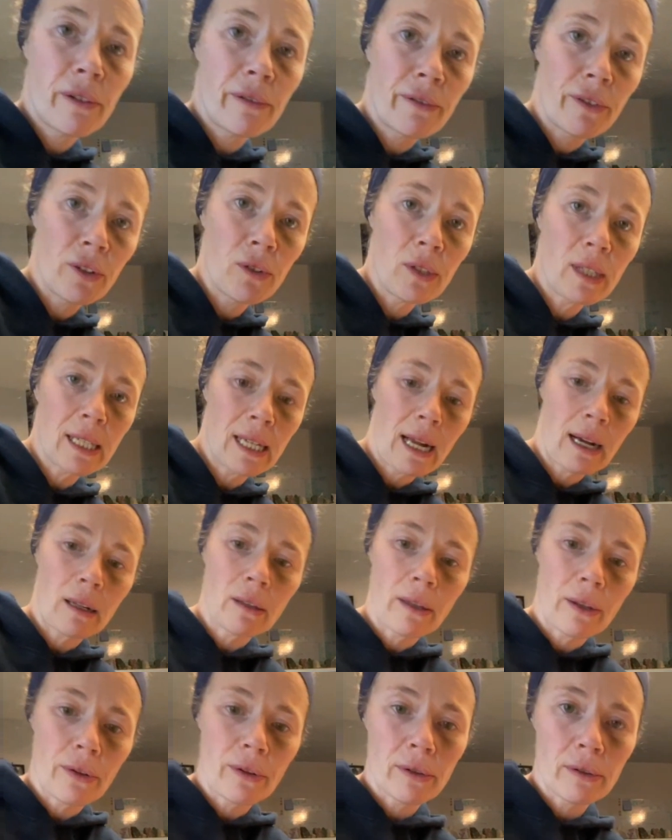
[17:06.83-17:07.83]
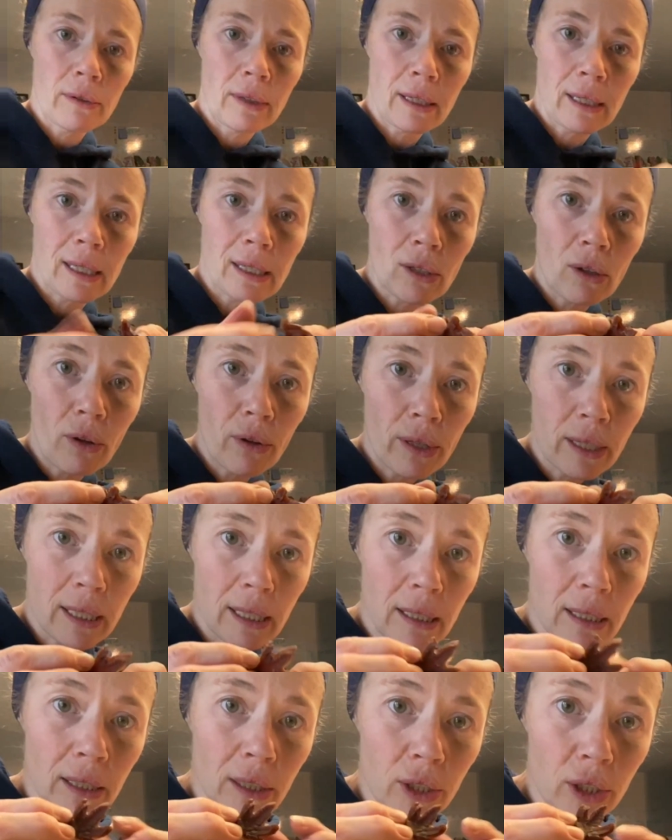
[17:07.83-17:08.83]
your fruit snack leather. Like that's all
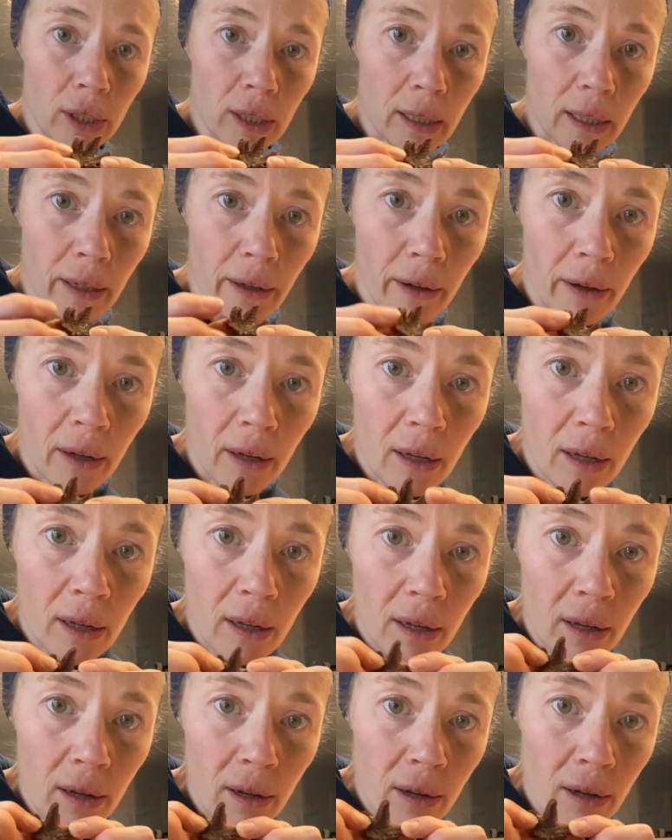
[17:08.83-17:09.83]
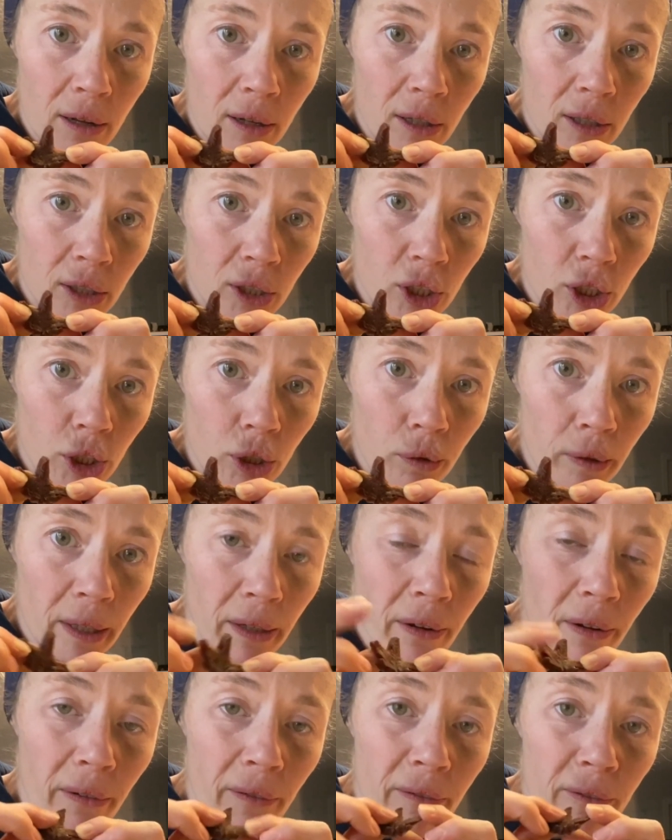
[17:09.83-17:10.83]
this is just like
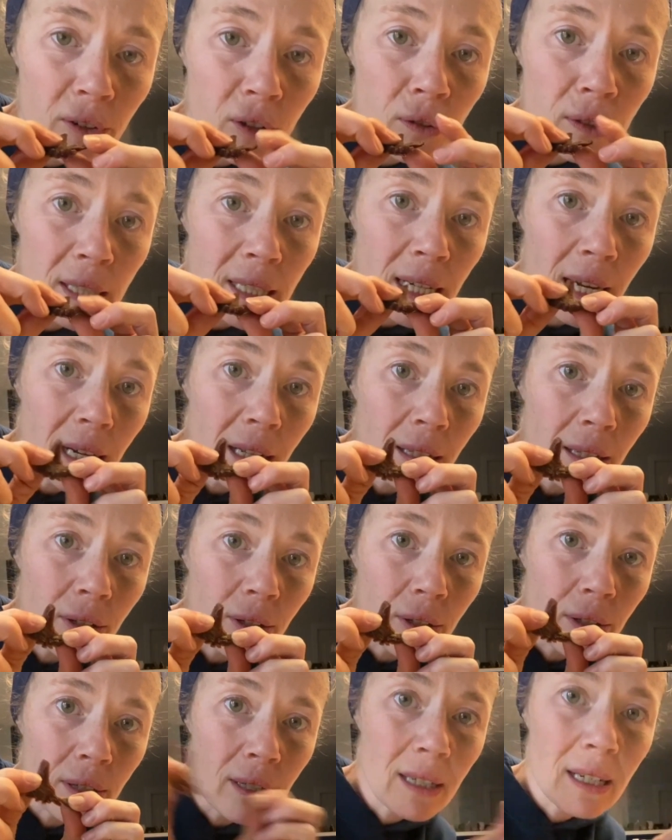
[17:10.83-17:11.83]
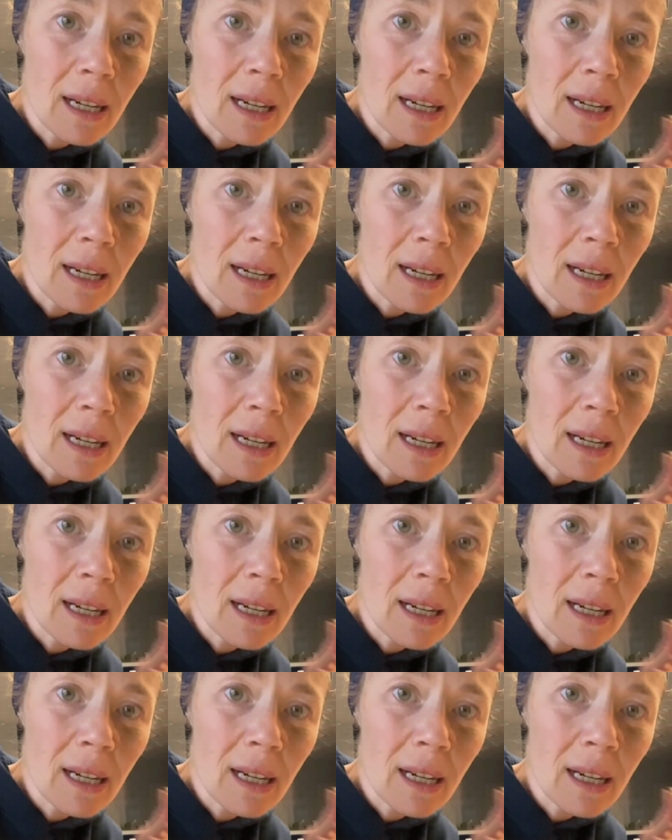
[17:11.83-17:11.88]
chewy fruit snack leather.